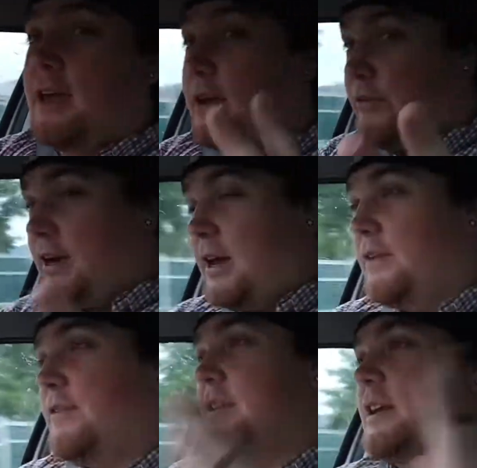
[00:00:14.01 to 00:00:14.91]
every day,
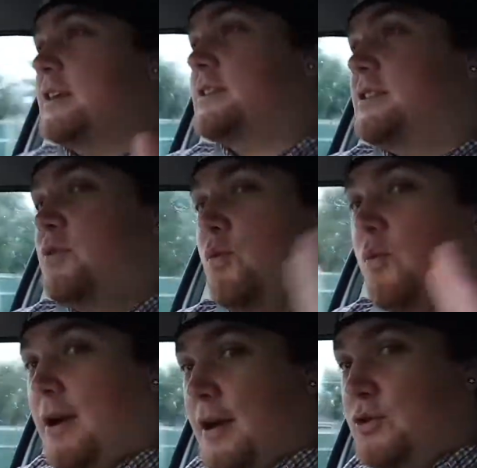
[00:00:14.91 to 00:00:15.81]
for the next
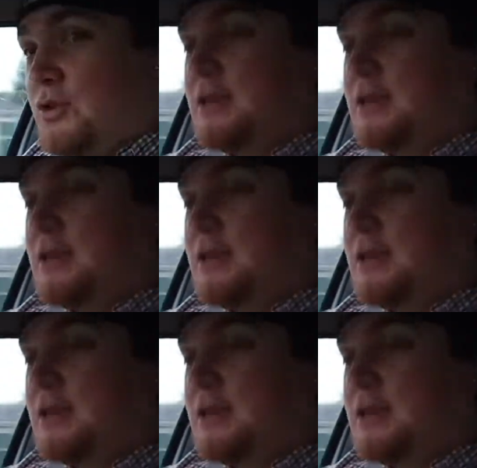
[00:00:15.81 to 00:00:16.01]
100